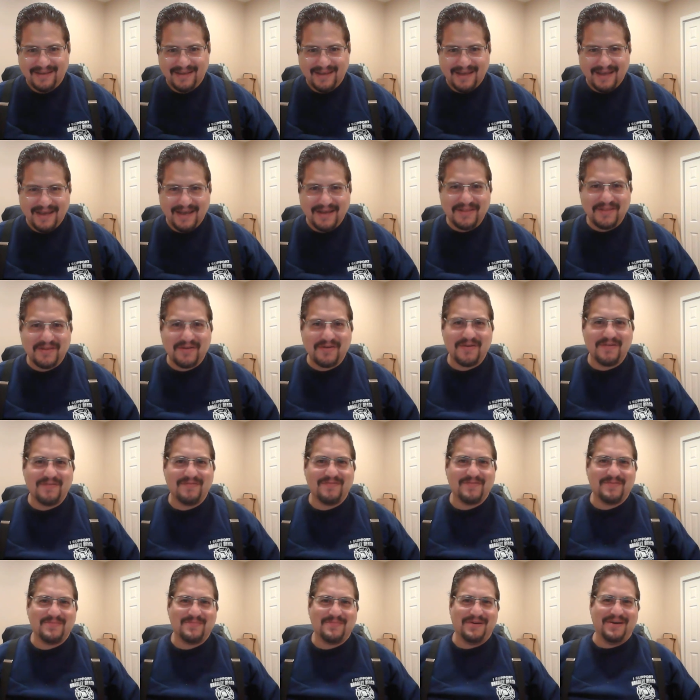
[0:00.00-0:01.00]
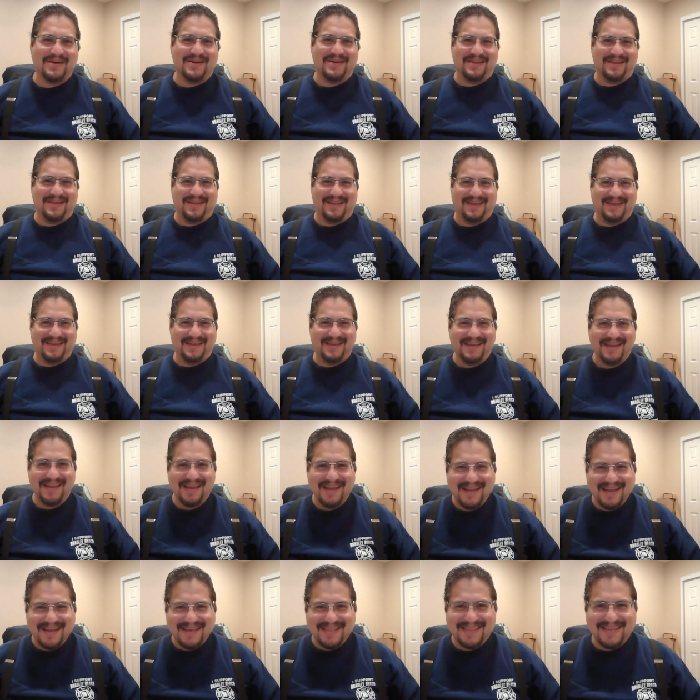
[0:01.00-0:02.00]
Hello, everybody.
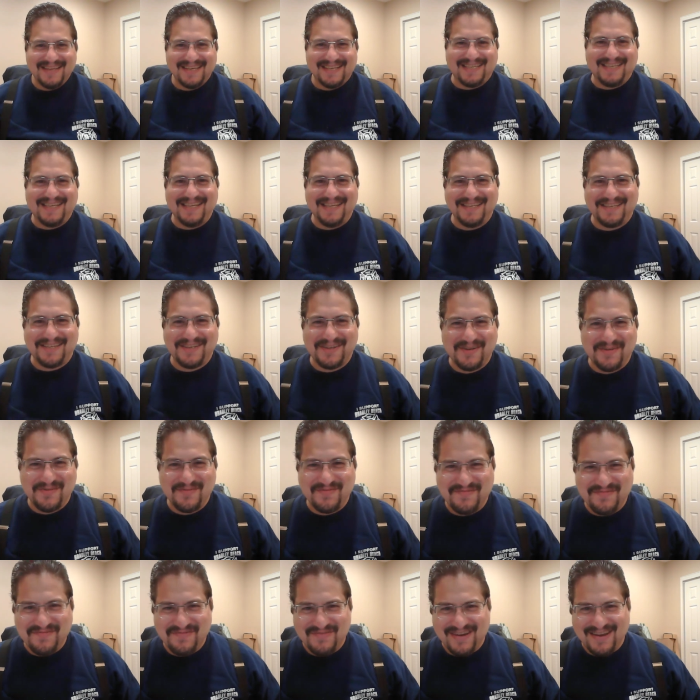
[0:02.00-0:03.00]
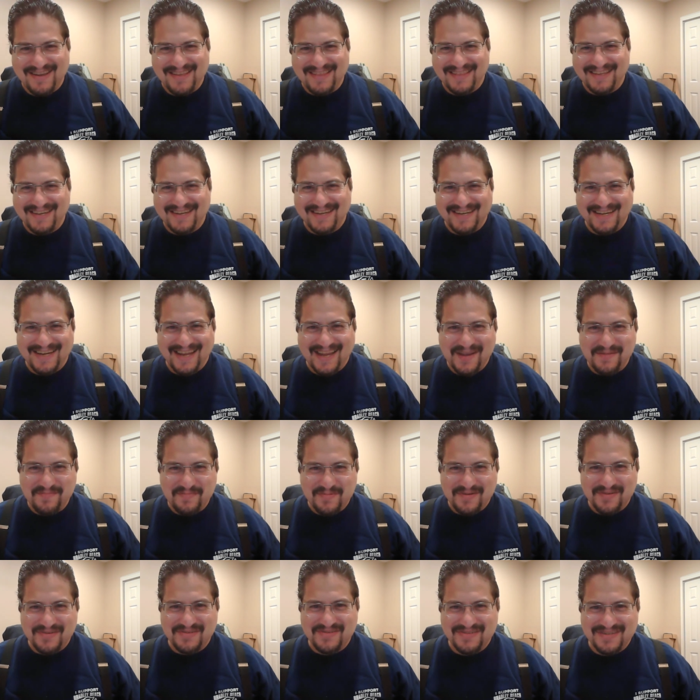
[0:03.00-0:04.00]
This is your friendly
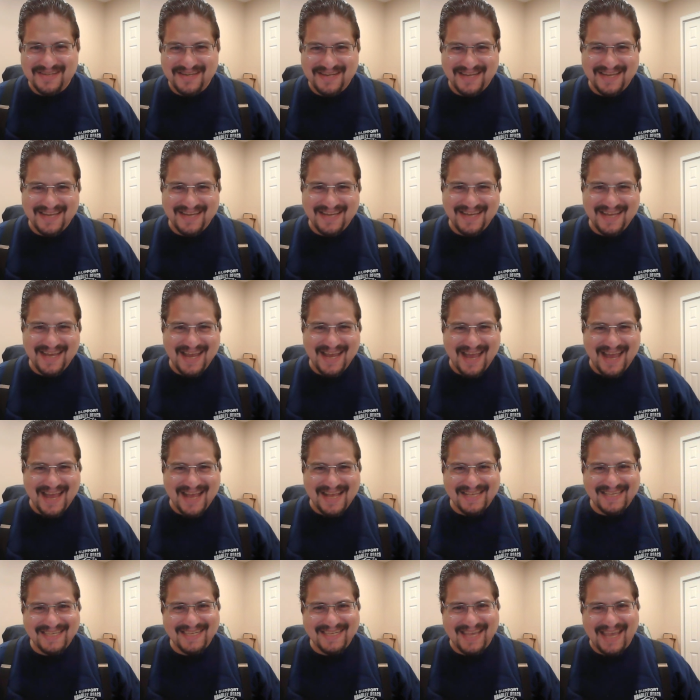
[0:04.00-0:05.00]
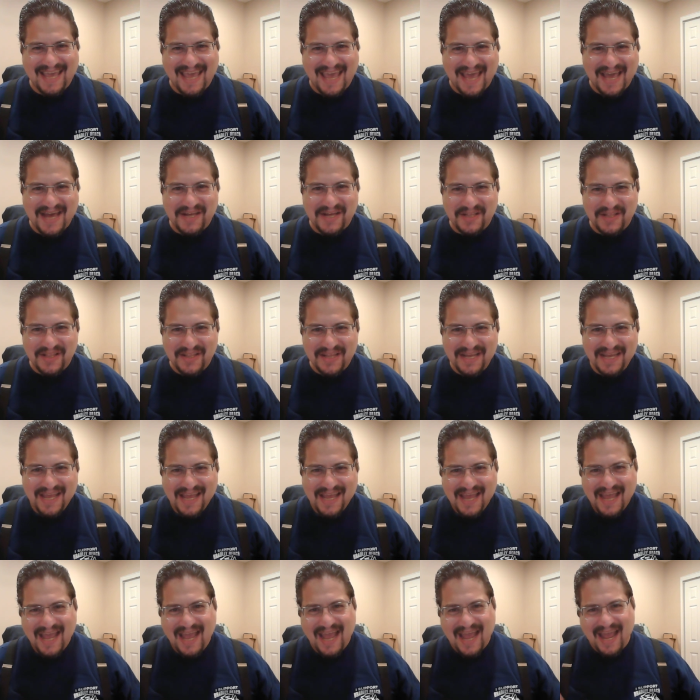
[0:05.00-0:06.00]
neighborhood ESL
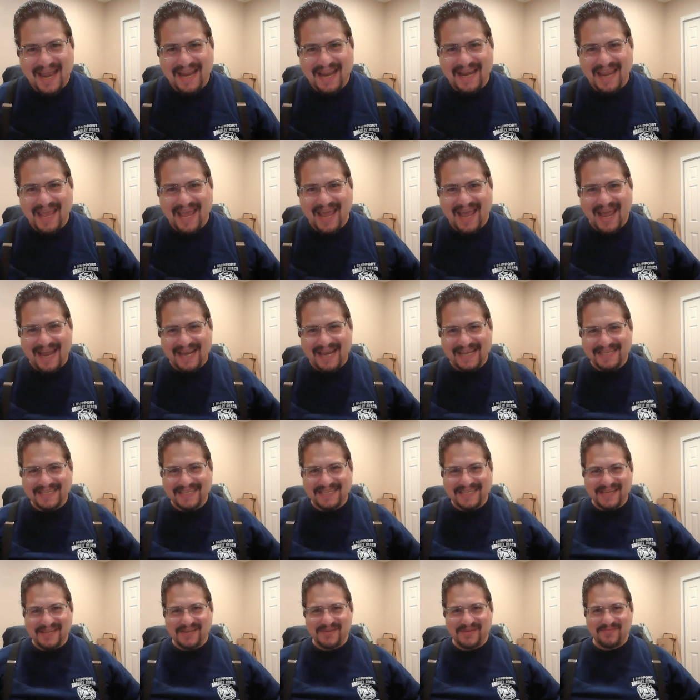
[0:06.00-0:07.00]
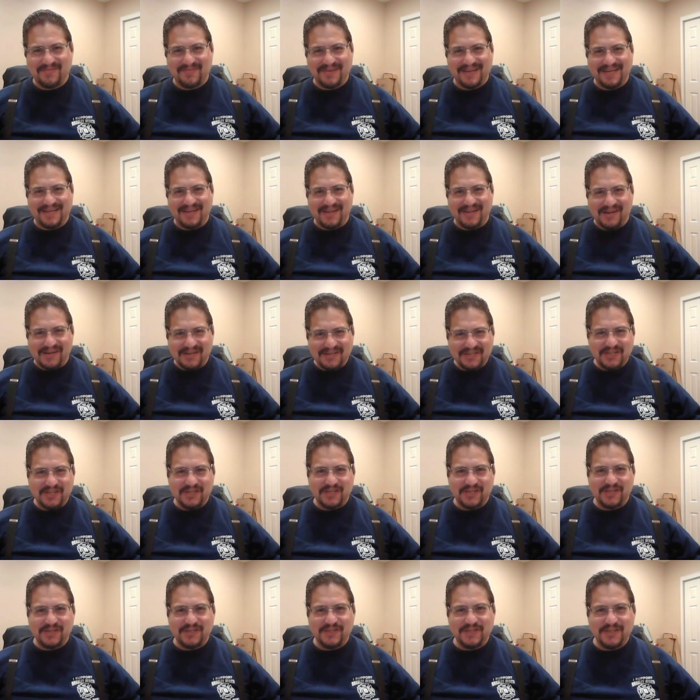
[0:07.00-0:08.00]
and accent
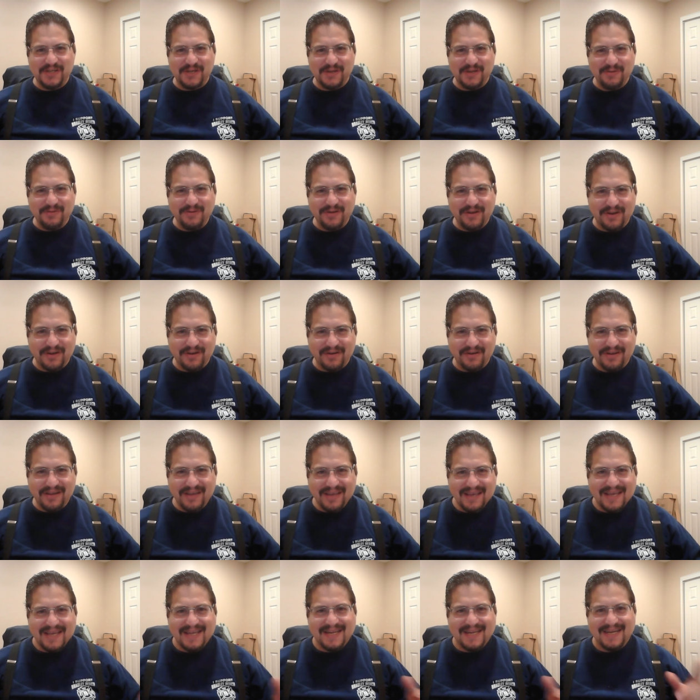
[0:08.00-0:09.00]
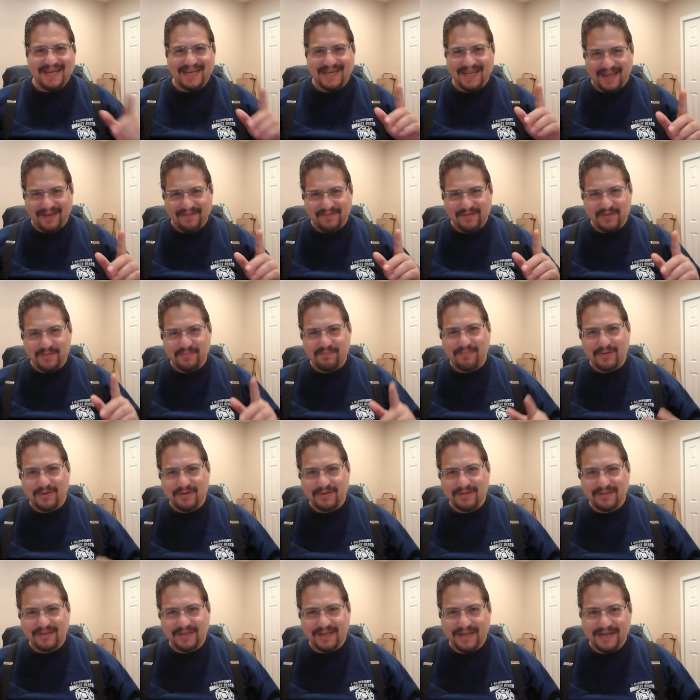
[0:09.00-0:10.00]
reduction tutor, David
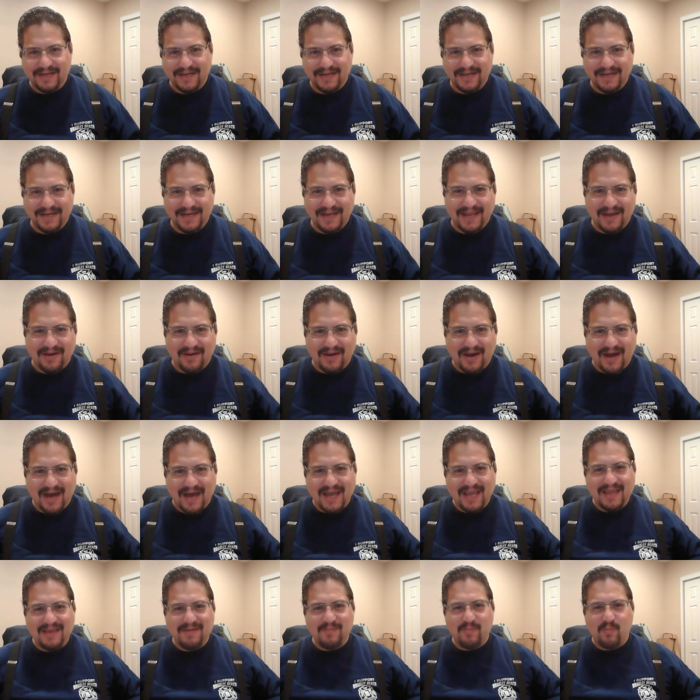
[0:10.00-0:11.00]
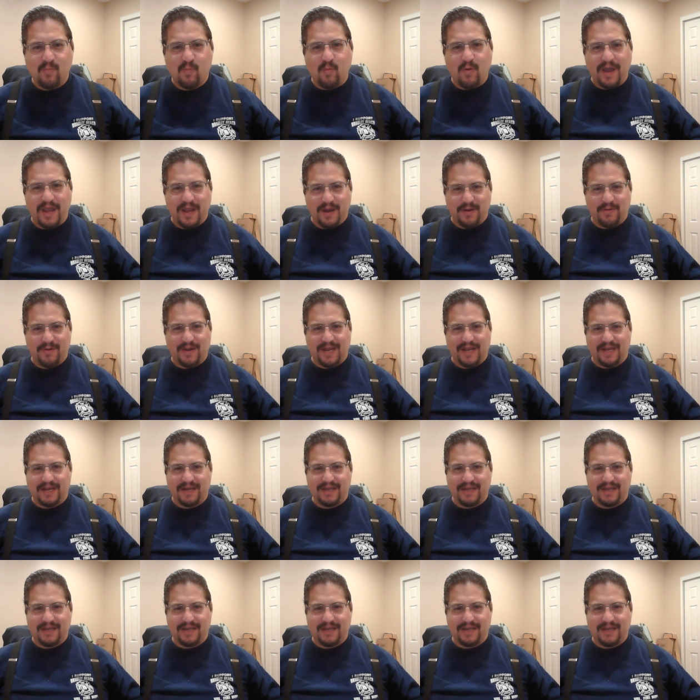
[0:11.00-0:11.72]
Berlin. Now, I am wearing